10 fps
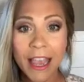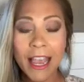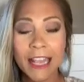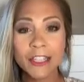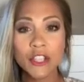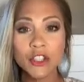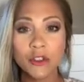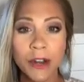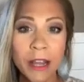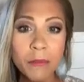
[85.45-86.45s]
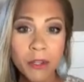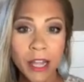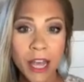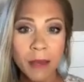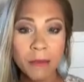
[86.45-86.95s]
It's scrambled
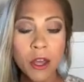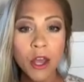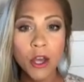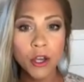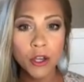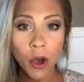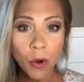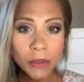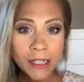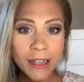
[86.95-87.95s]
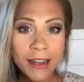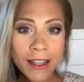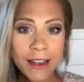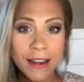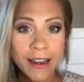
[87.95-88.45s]
up golden
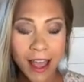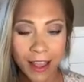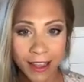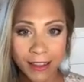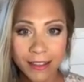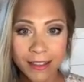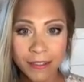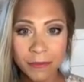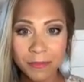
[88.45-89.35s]
nuggets.